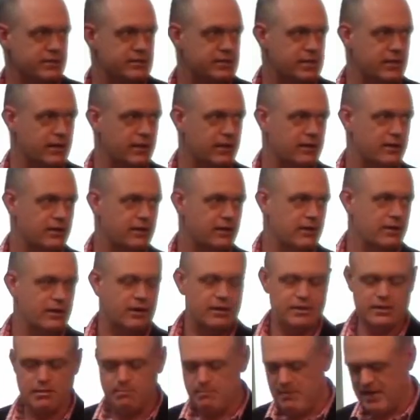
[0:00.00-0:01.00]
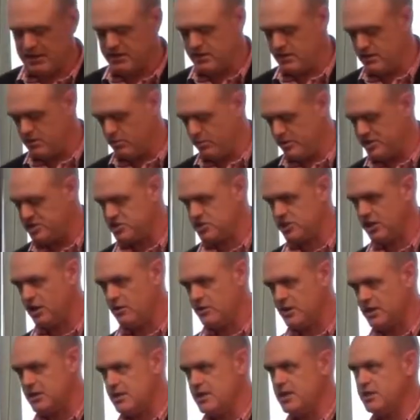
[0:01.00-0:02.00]
as the method that we
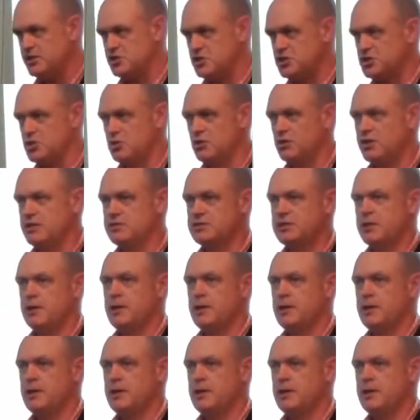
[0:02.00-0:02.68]
showed. And the Ninja tool is